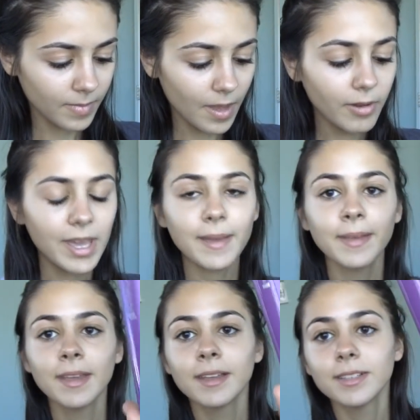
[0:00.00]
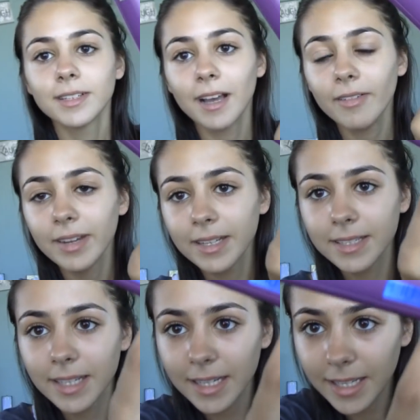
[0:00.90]
Okay, so now it
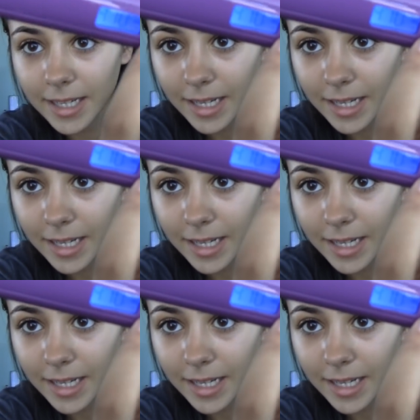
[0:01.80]
is done heating